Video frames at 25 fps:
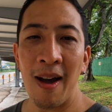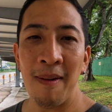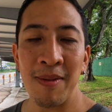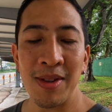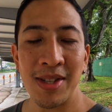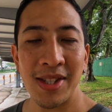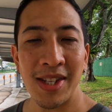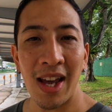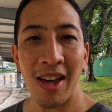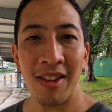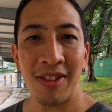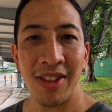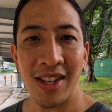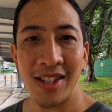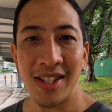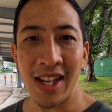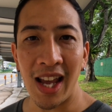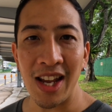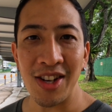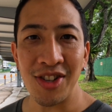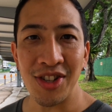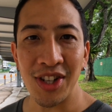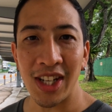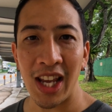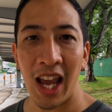Southeast
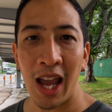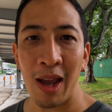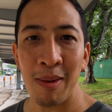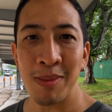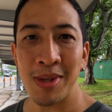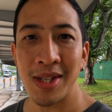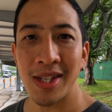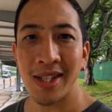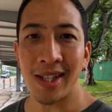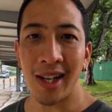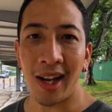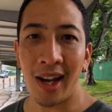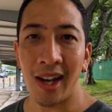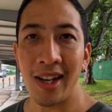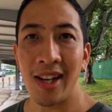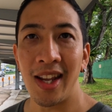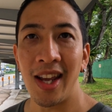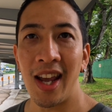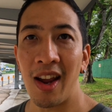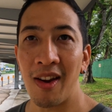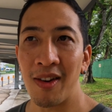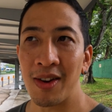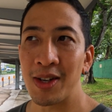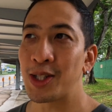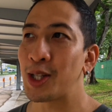Asia Games site
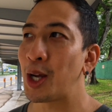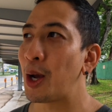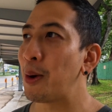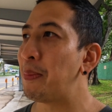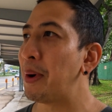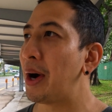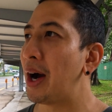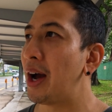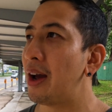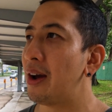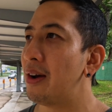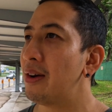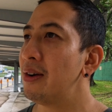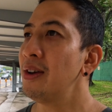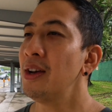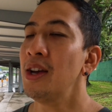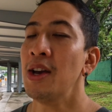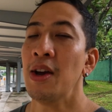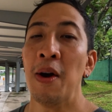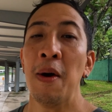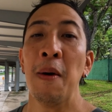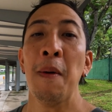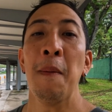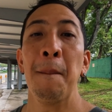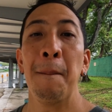here in Toa Payoh.
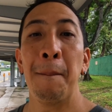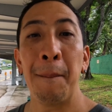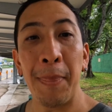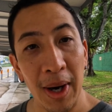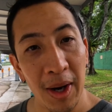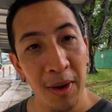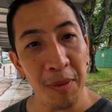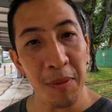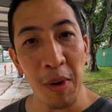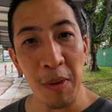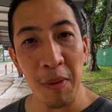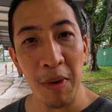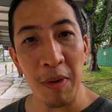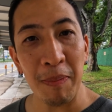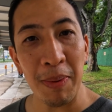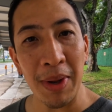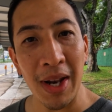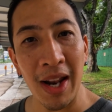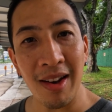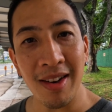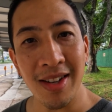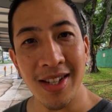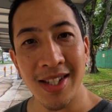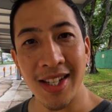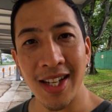But what we've been
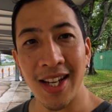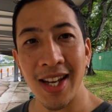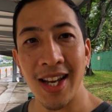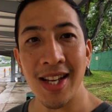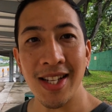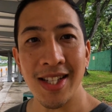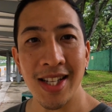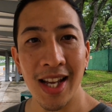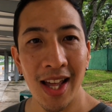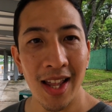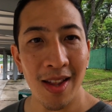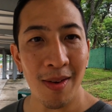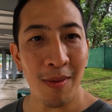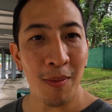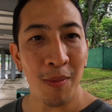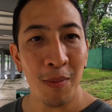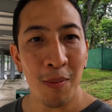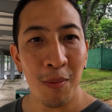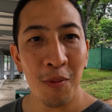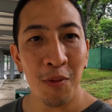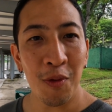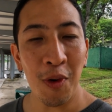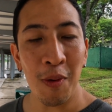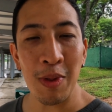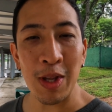able to see is that
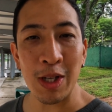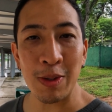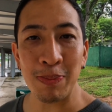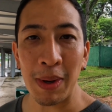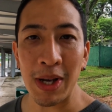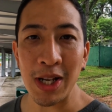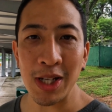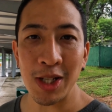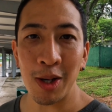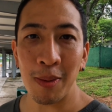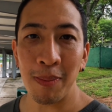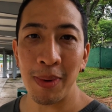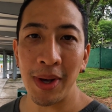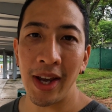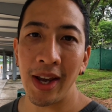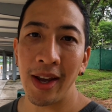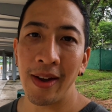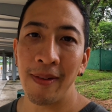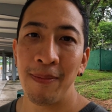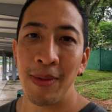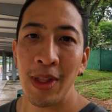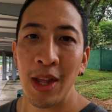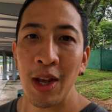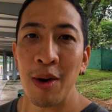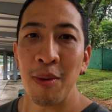from this bus stop
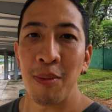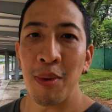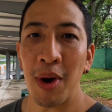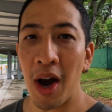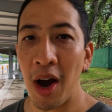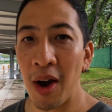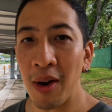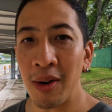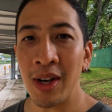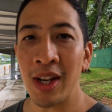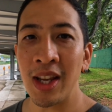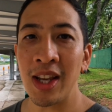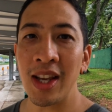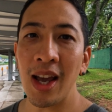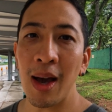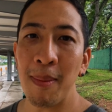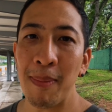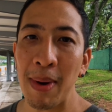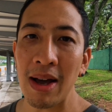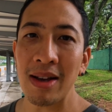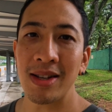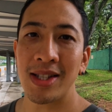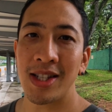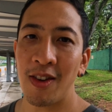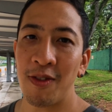here, we're only
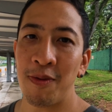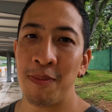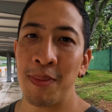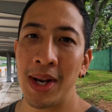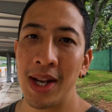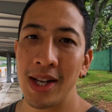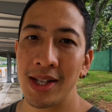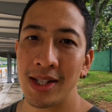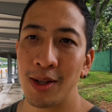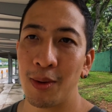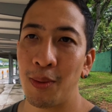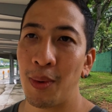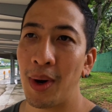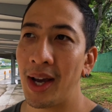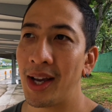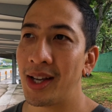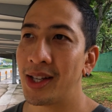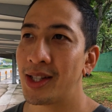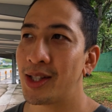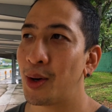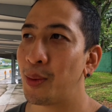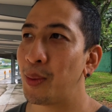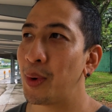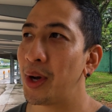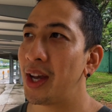about 7 minutes away,
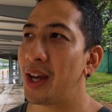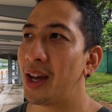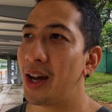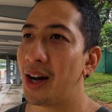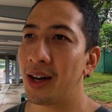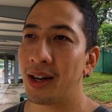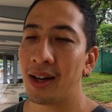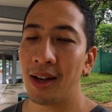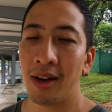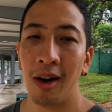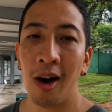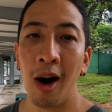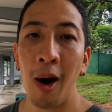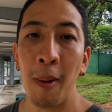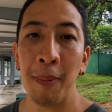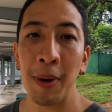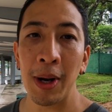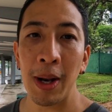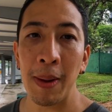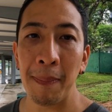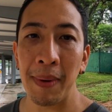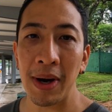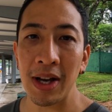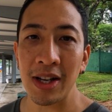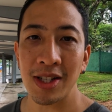so we are going to hop on
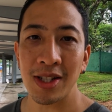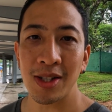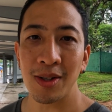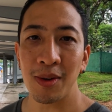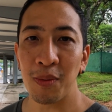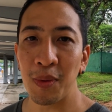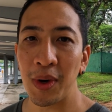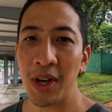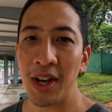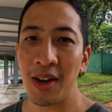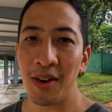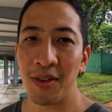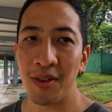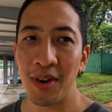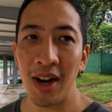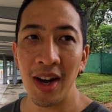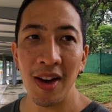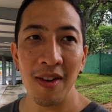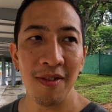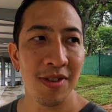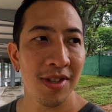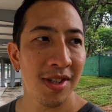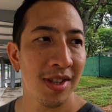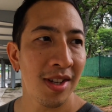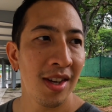a bus when it
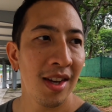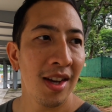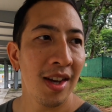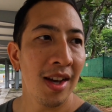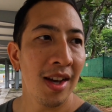arrives.